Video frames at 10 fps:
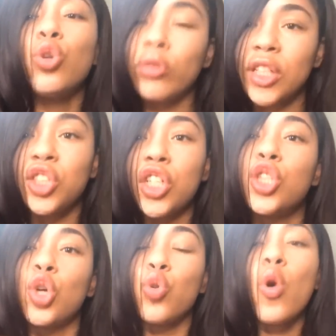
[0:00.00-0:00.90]
on this
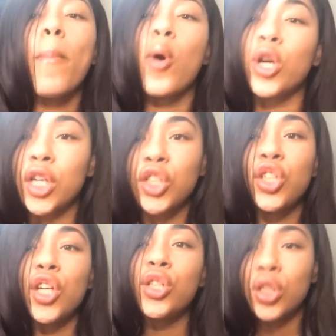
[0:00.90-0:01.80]
shit. So you a part of this
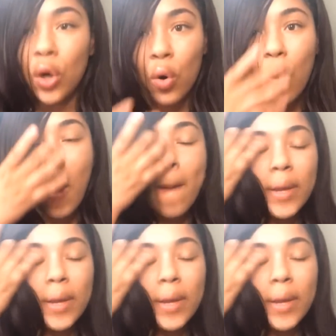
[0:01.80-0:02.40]
shit too.